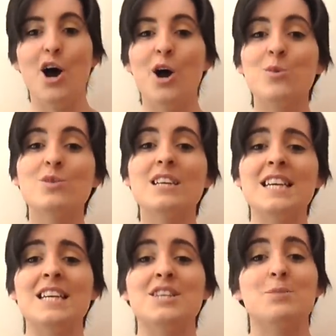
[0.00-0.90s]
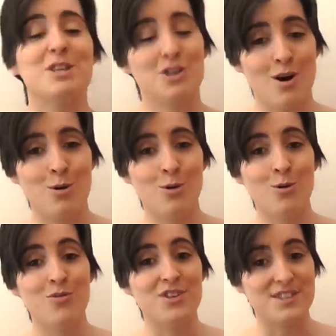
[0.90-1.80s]
only to be
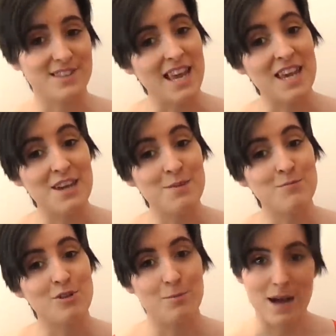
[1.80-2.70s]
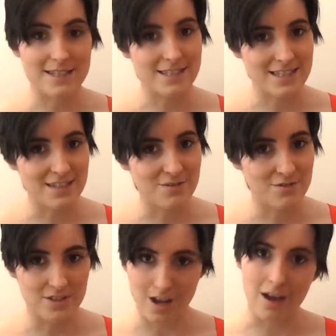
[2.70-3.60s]
told the same
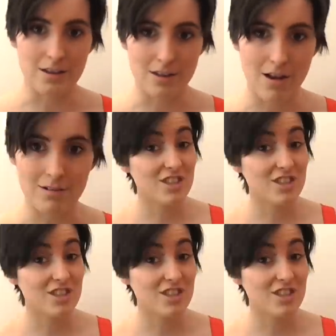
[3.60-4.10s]
repetitive dialogue.